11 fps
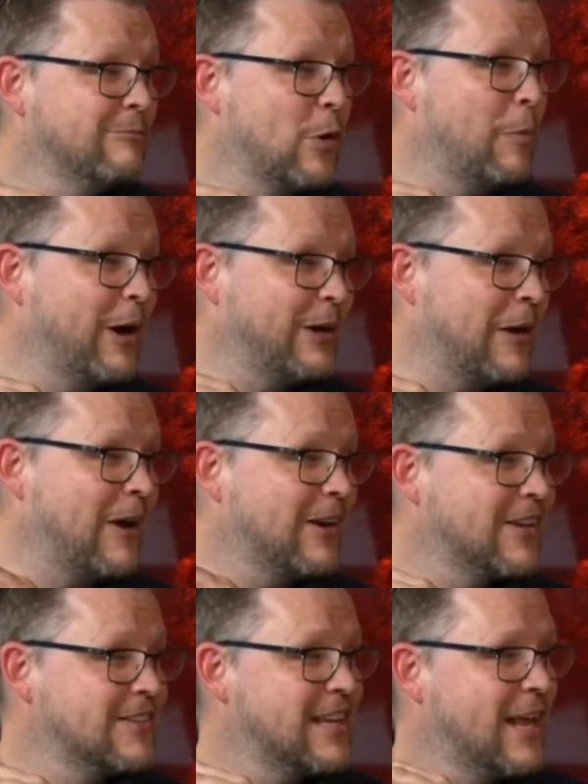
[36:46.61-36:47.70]
robot
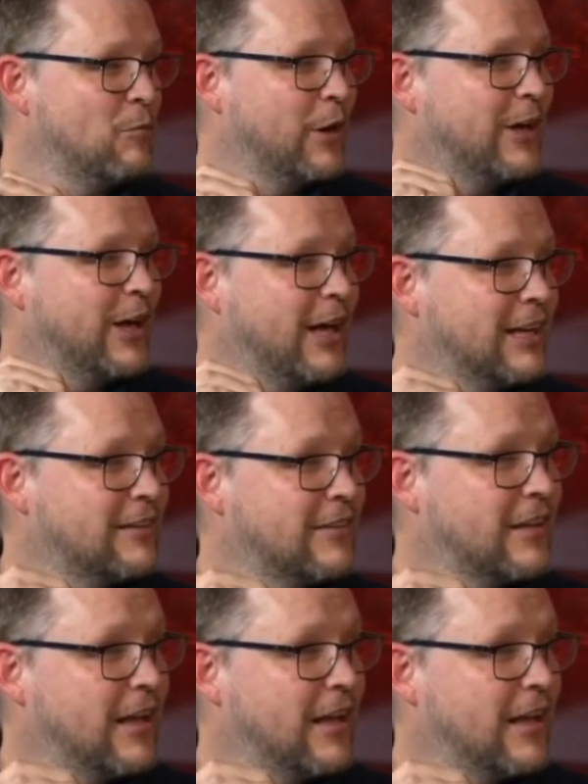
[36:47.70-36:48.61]
dogs and whatnot.